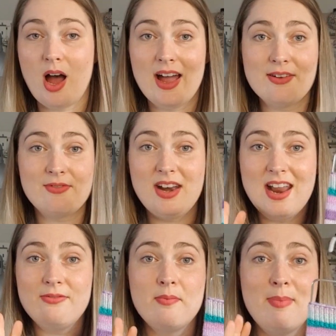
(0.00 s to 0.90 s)
I have
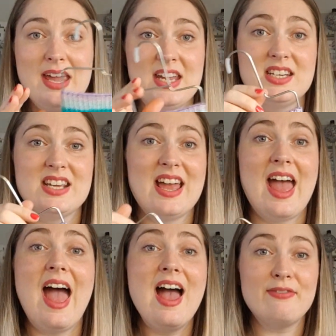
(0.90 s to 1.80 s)
never made,
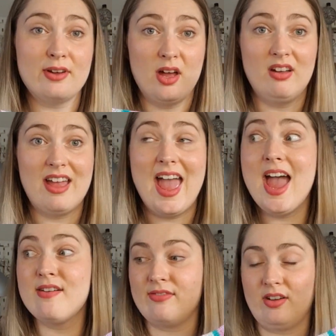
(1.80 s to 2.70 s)
ever
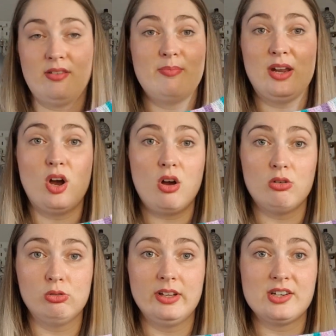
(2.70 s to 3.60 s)
made a
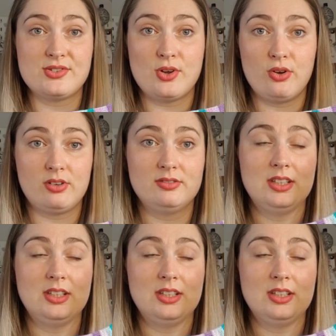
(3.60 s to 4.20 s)
hole in a sock.